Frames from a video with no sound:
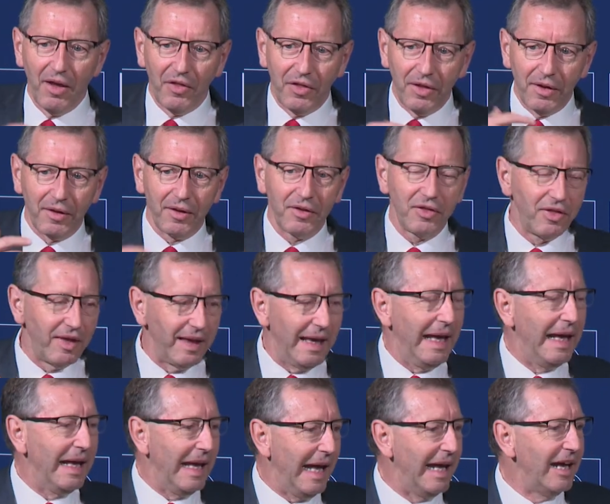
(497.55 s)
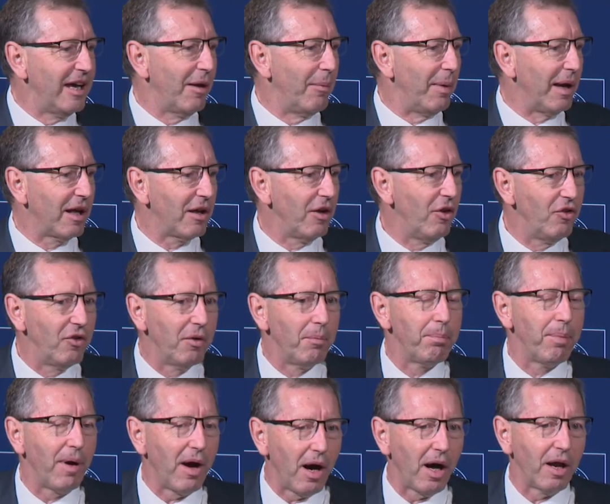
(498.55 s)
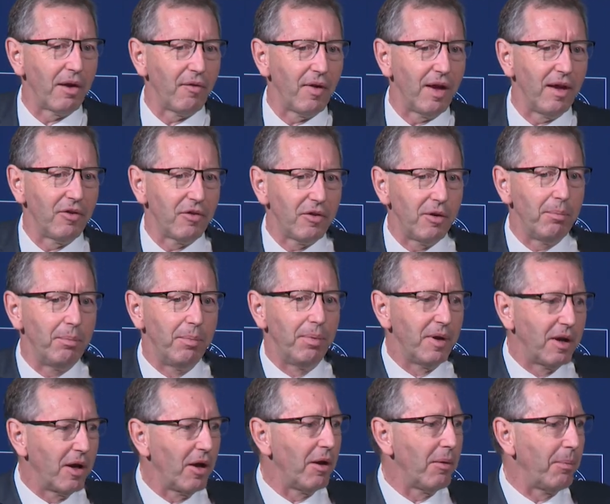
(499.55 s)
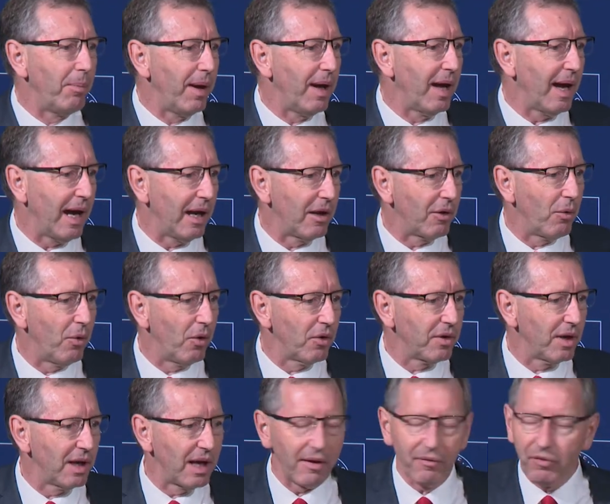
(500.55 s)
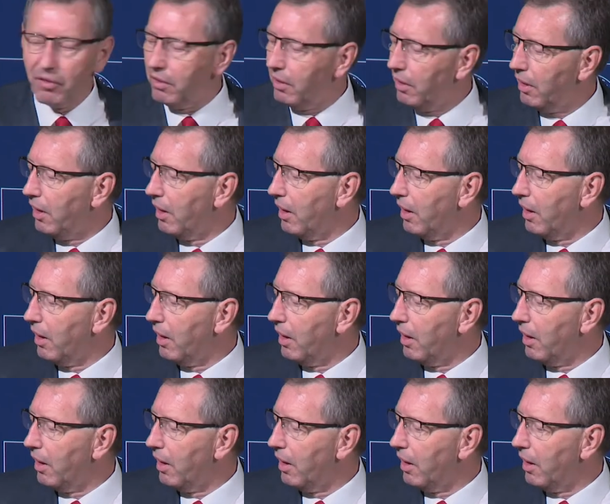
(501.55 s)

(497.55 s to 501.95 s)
the income inclusion part of it is going to be at headquarter level.